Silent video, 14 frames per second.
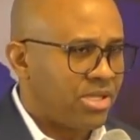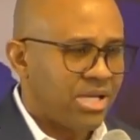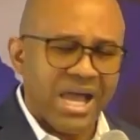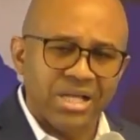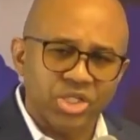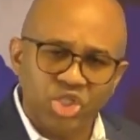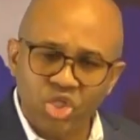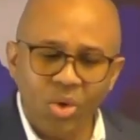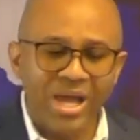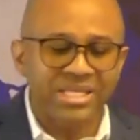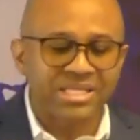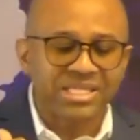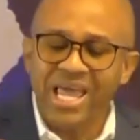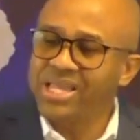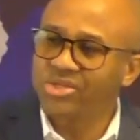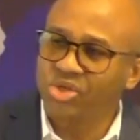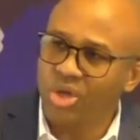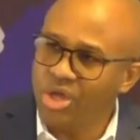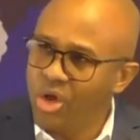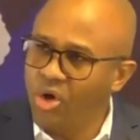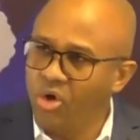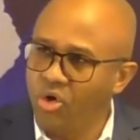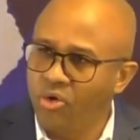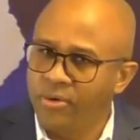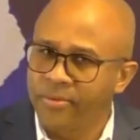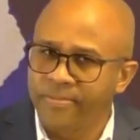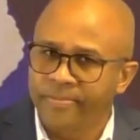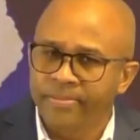And so I say to
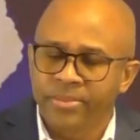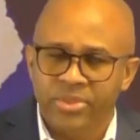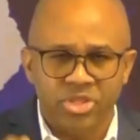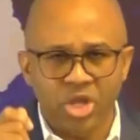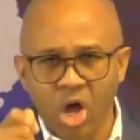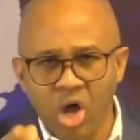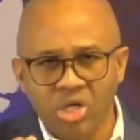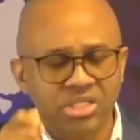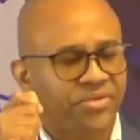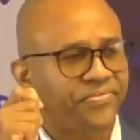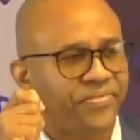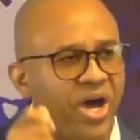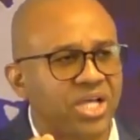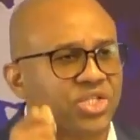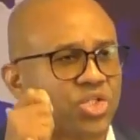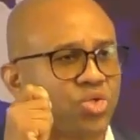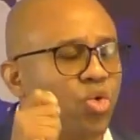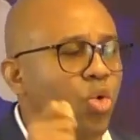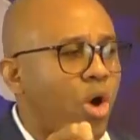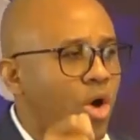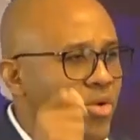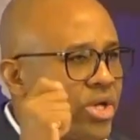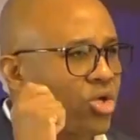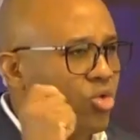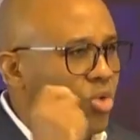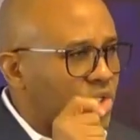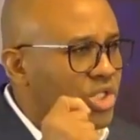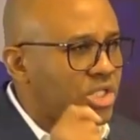you, those of us who are in
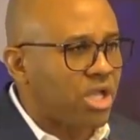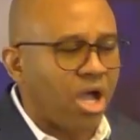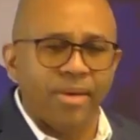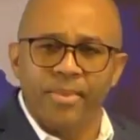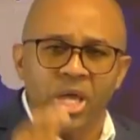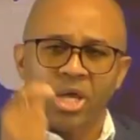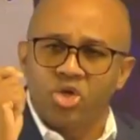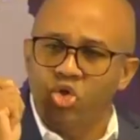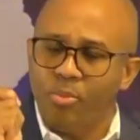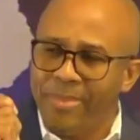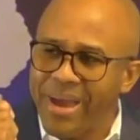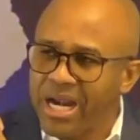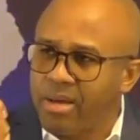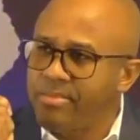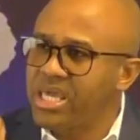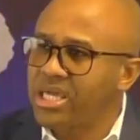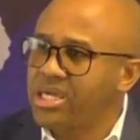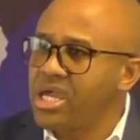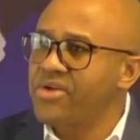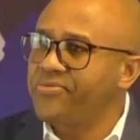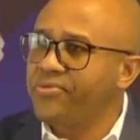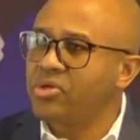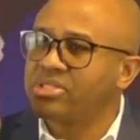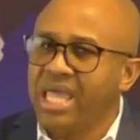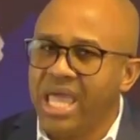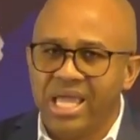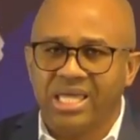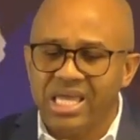Christendom, you better be careful.
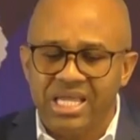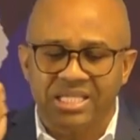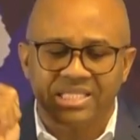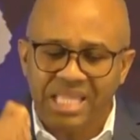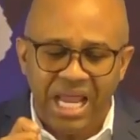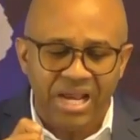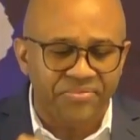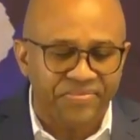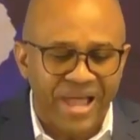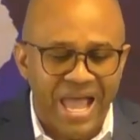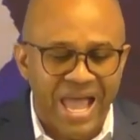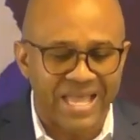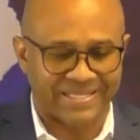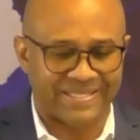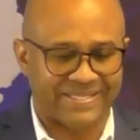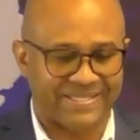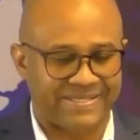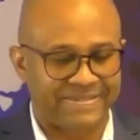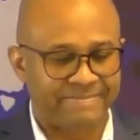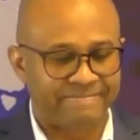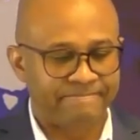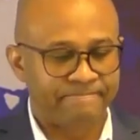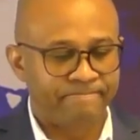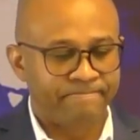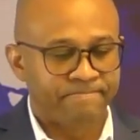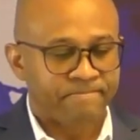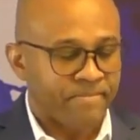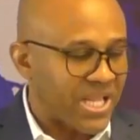Take heed, stand fast.
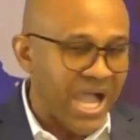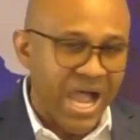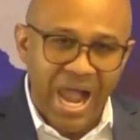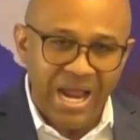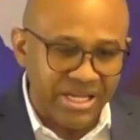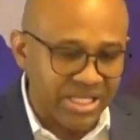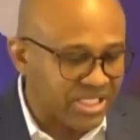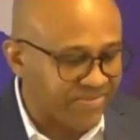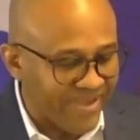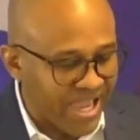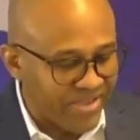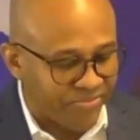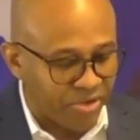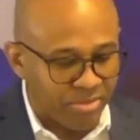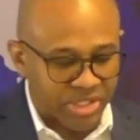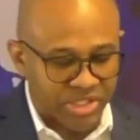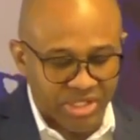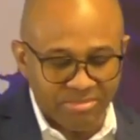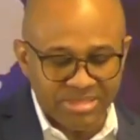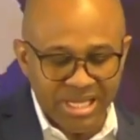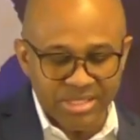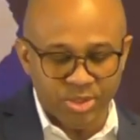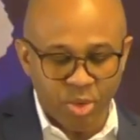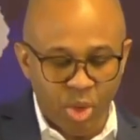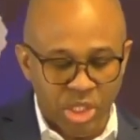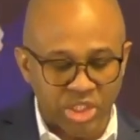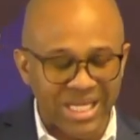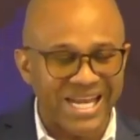God is faithful, but sometimes we
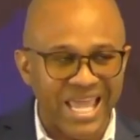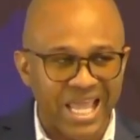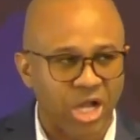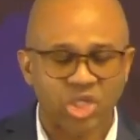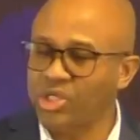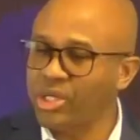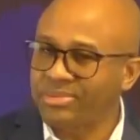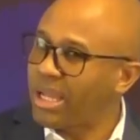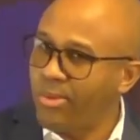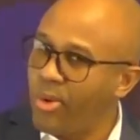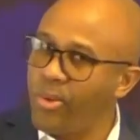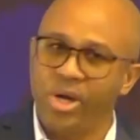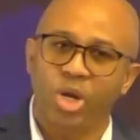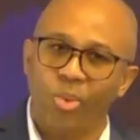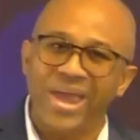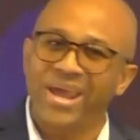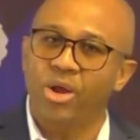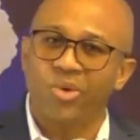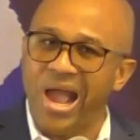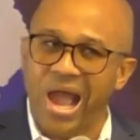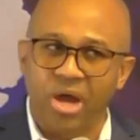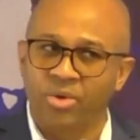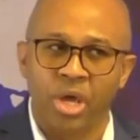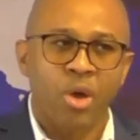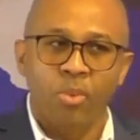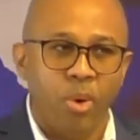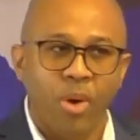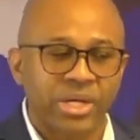want to linger. Sometimes we want to wait around.
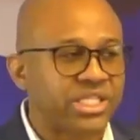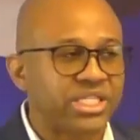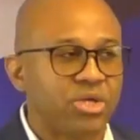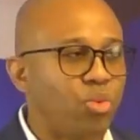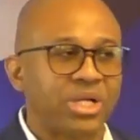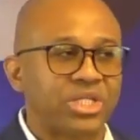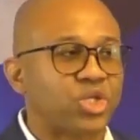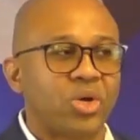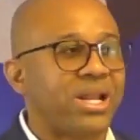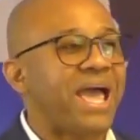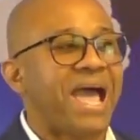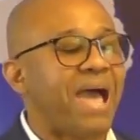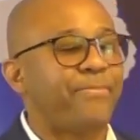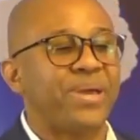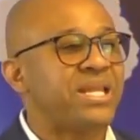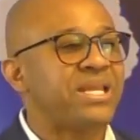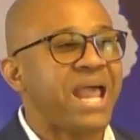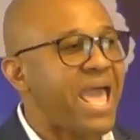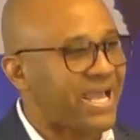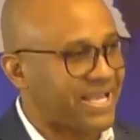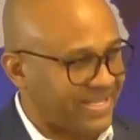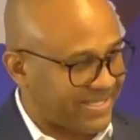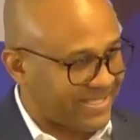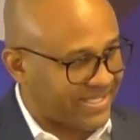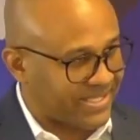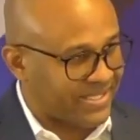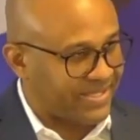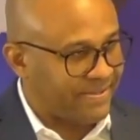We want to see what's going to happen
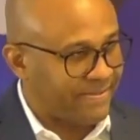next.